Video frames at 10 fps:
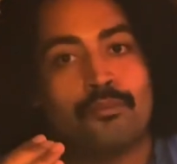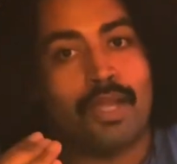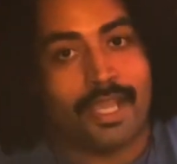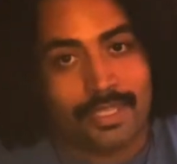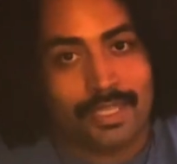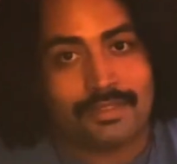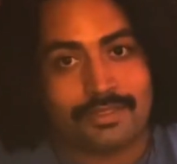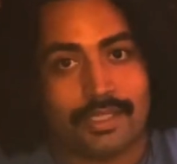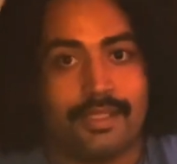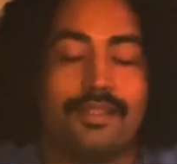I can
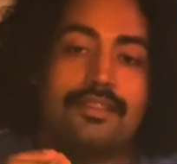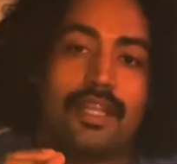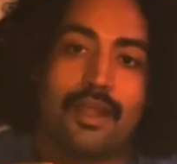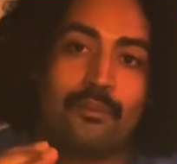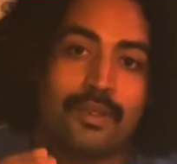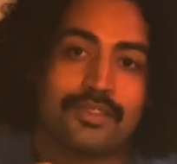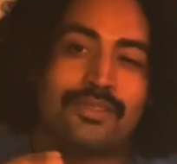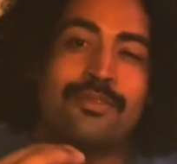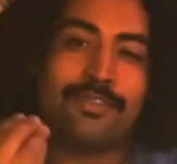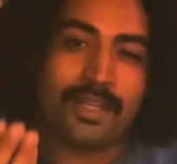say that I
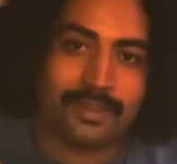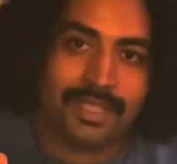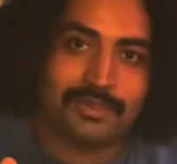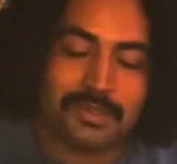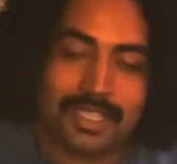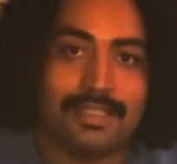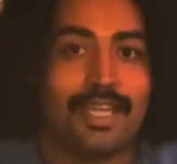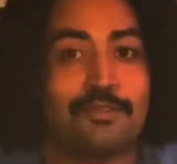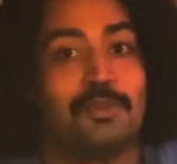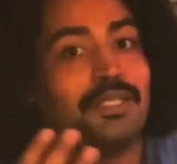was fairly entertained.
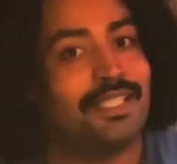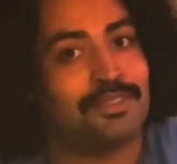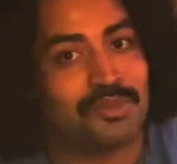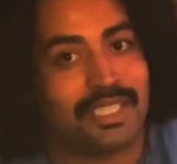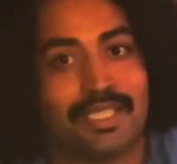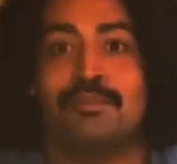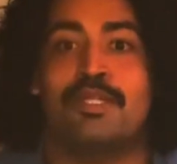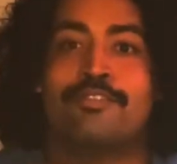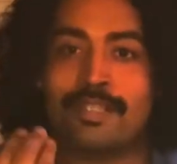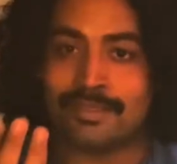Not fully entertained,
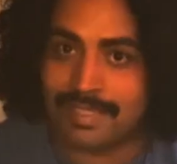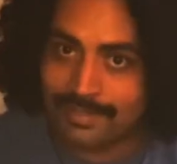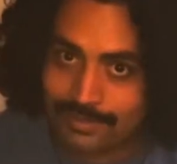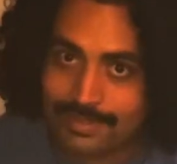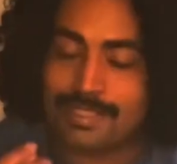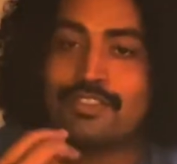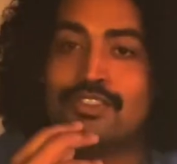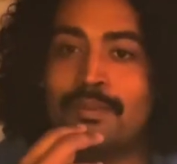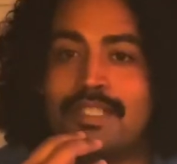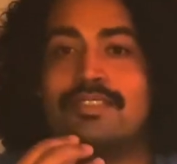but fairly entertained.
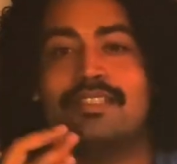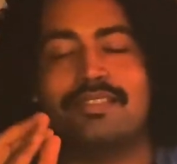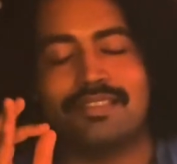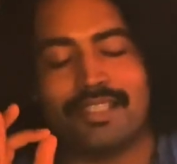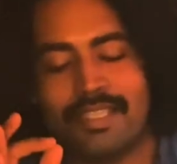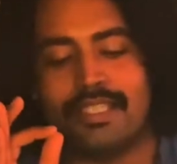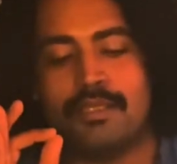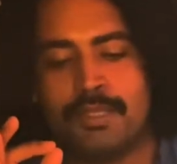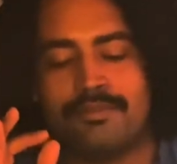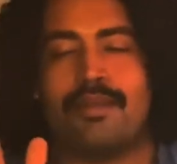So it is a slightly
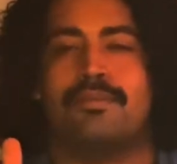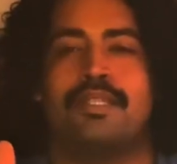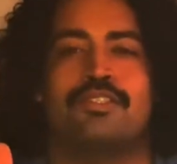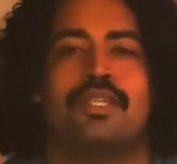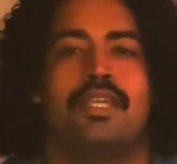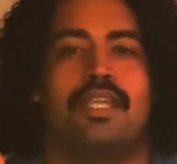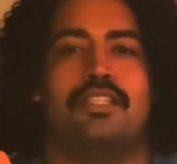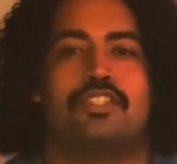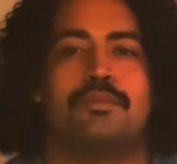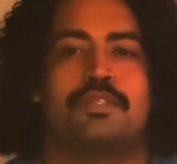above average
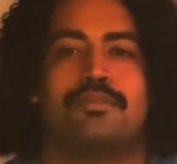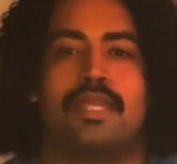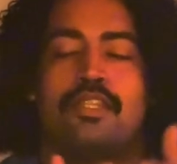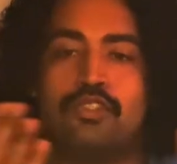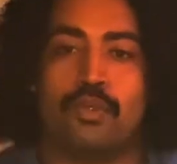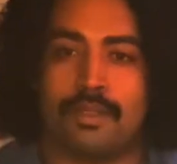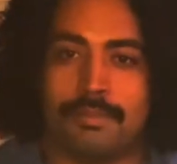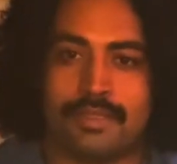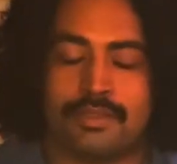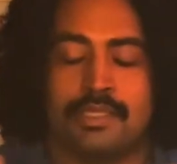in terms of
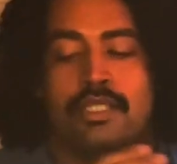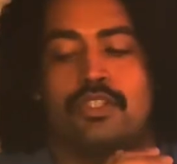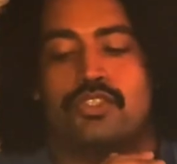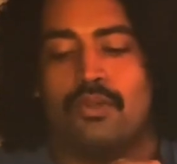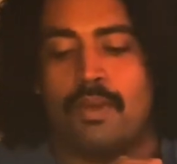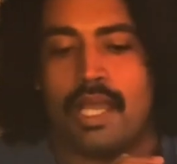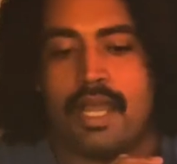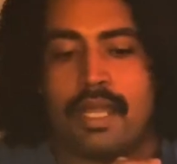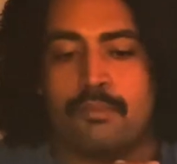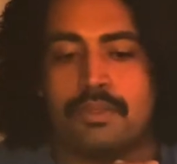enjoyment. So
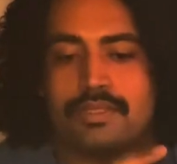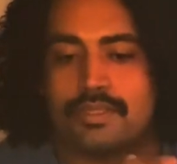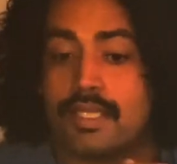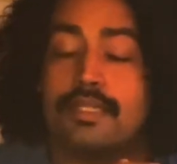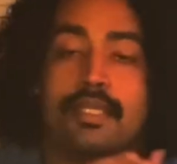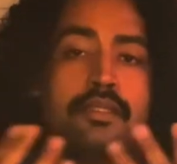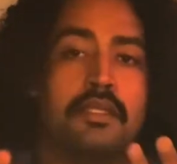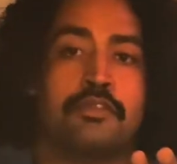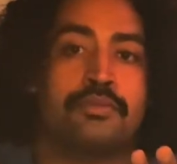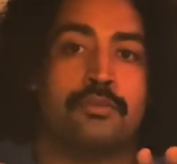I would say that
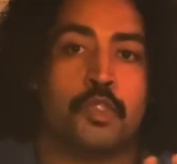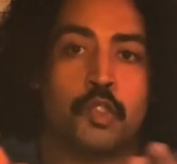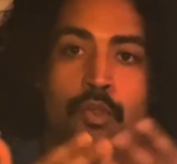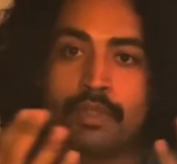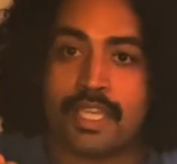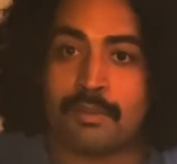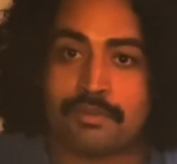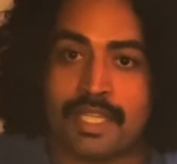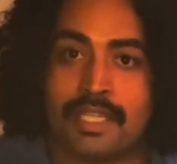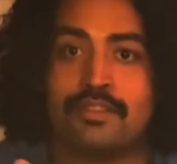if you're okay
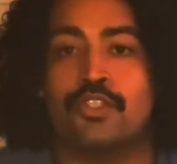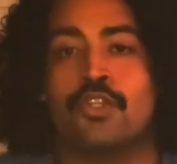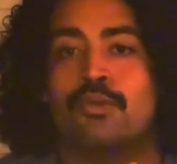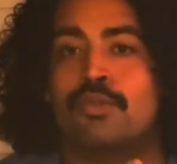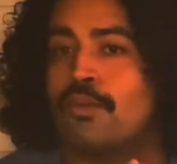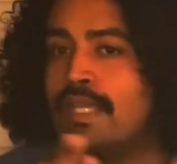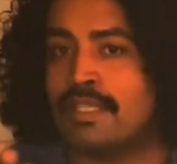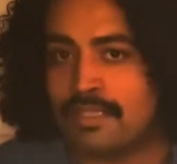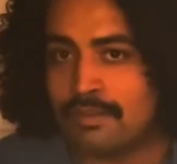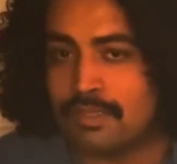with that, go
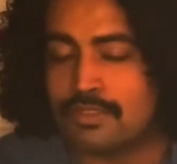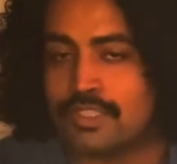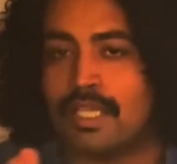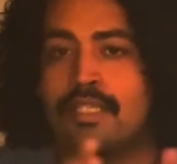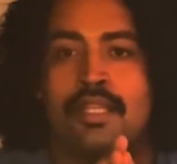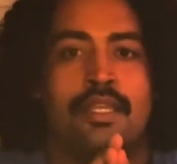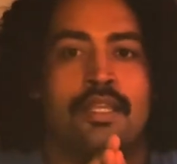ahead, give it a shot.